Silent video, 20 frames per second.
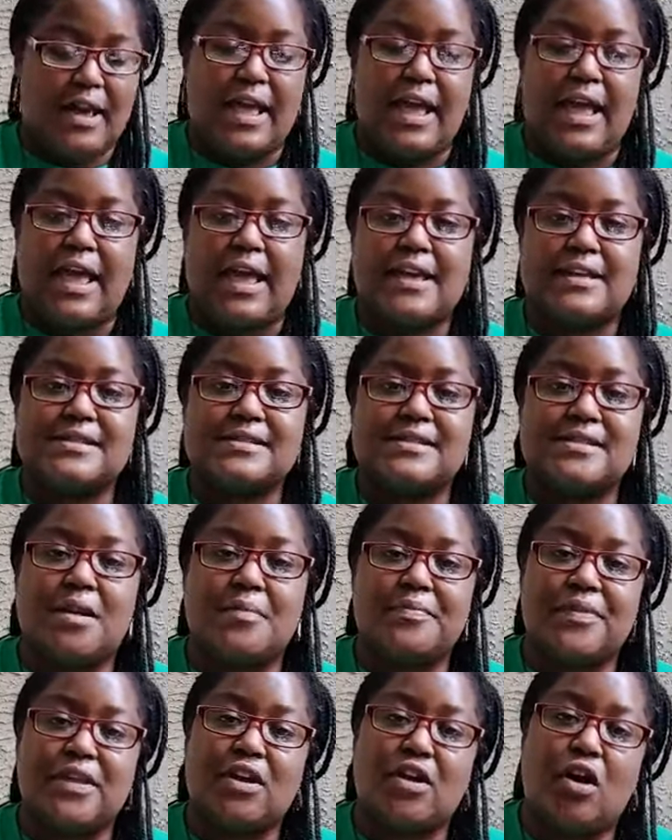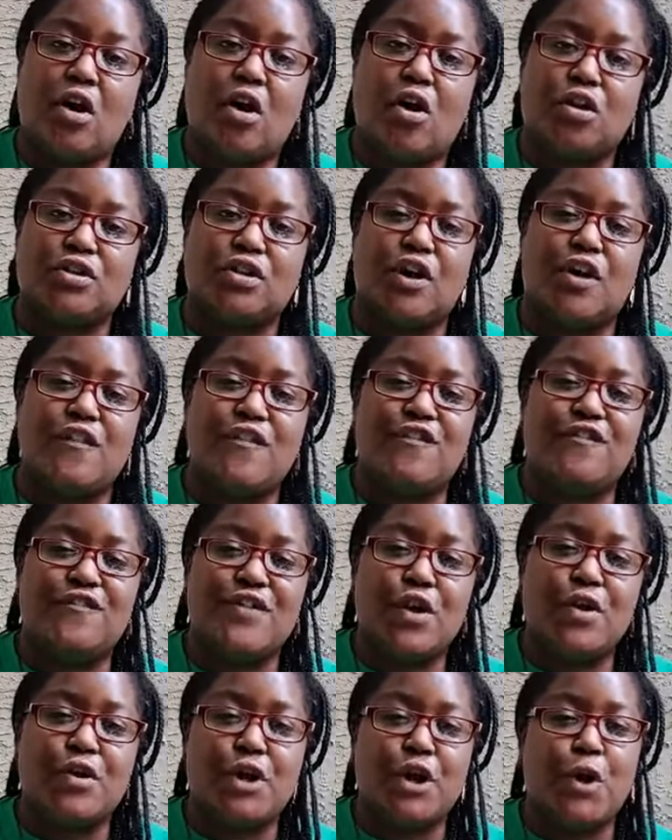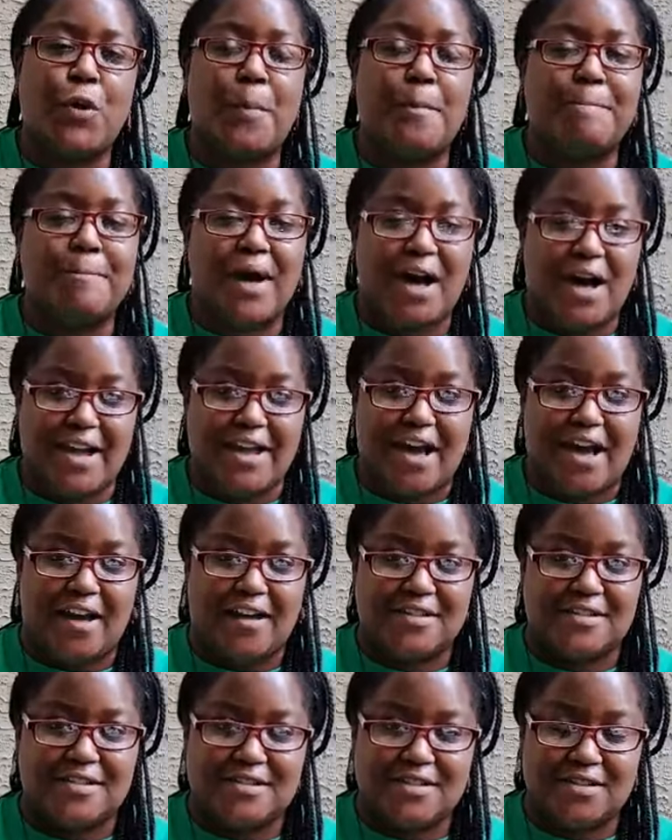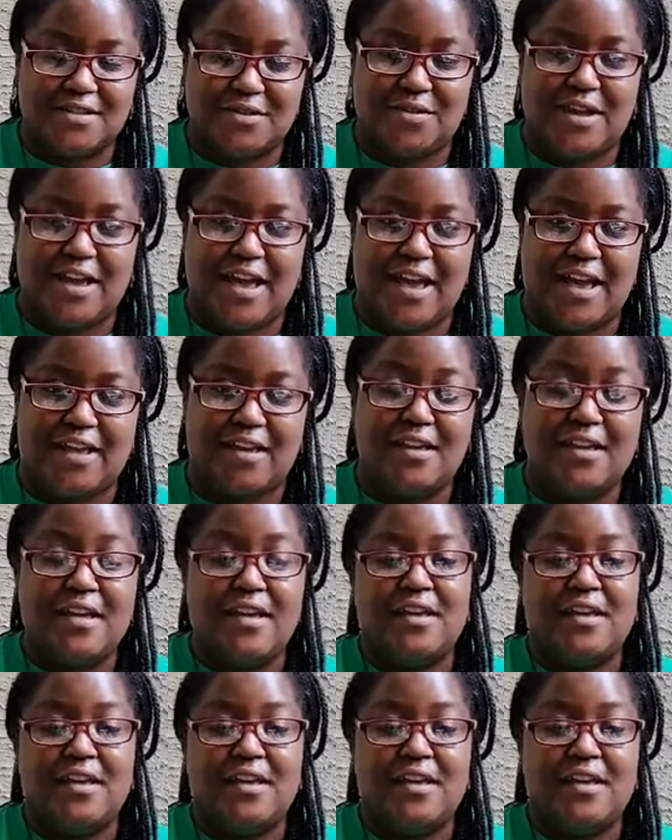and something called a photobiont, okay?